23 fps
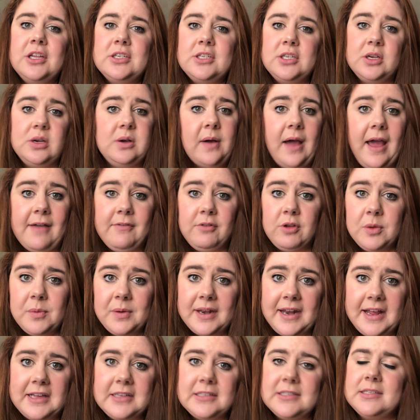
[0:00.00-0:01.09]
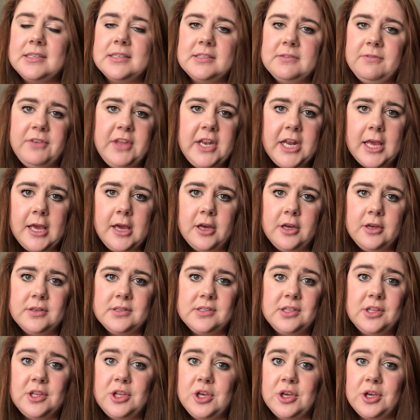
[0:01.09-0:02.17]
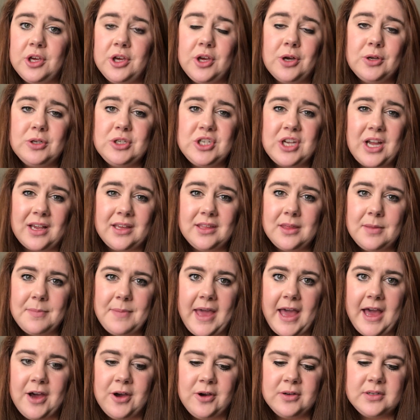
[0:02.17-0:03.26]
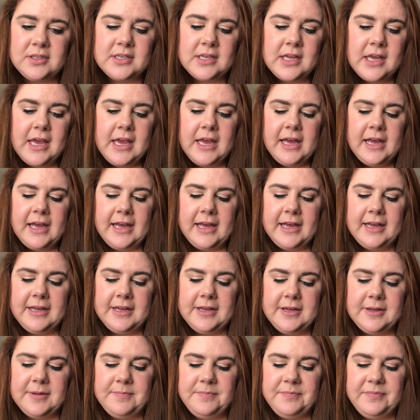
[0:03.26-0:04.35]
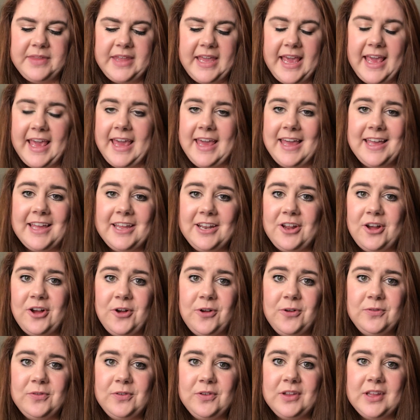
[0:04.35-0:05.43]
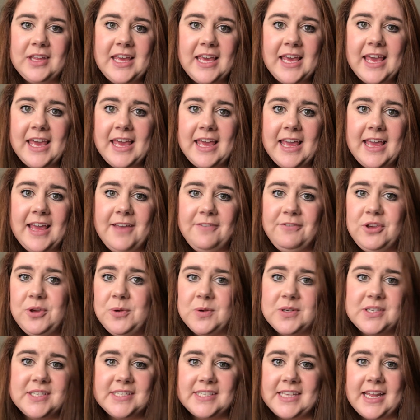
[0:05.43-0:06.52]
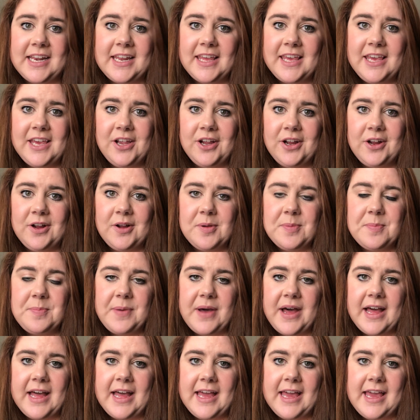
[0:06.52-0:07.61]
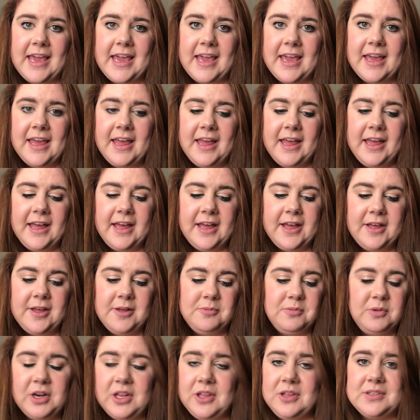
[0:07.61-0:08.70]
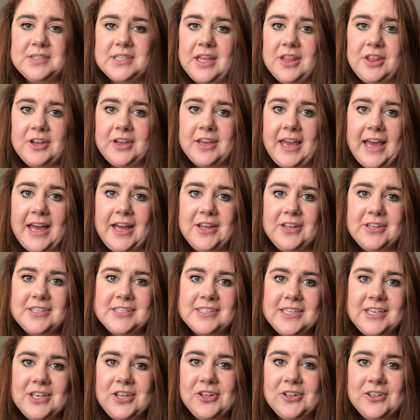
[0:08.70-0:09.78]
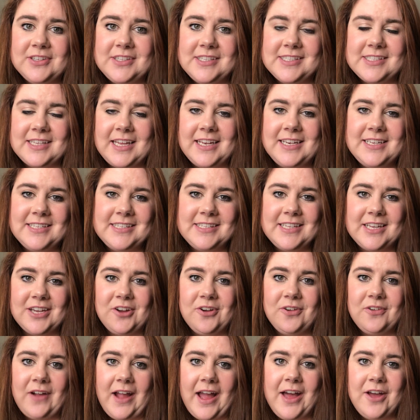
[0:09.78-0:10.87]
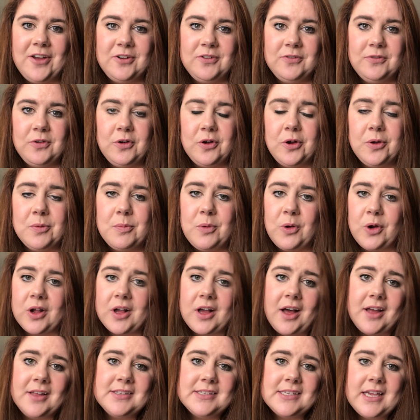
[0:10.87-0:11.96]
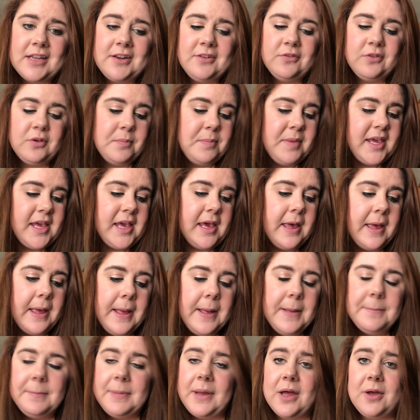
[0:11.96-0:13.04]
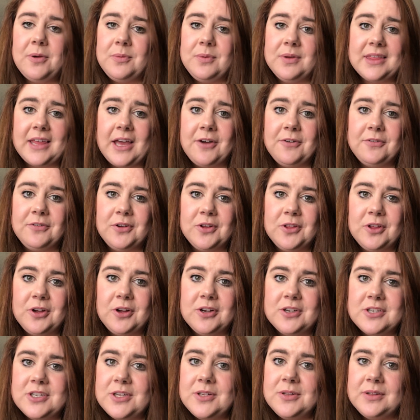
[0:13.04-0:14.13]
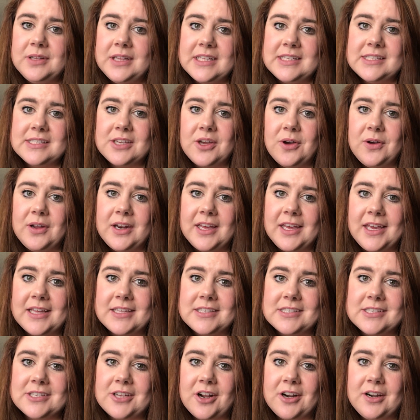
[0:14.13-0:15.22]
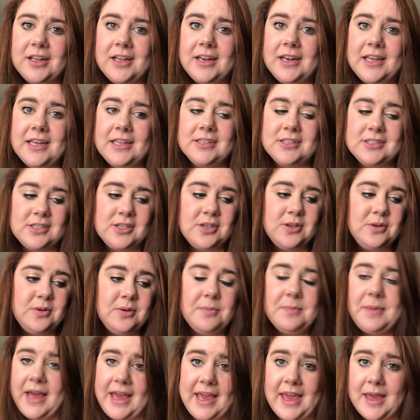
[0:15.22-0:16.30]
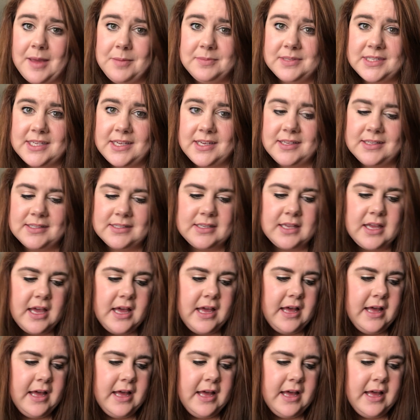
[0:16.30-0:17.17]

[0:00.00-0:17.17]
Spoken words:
to everyone else's videos so that you can go check them out. And hopefully if you were sent here by one of those other gals, then you'll decide to stick around for more content from me. But without further ado, let's go ahead and get started into my empties.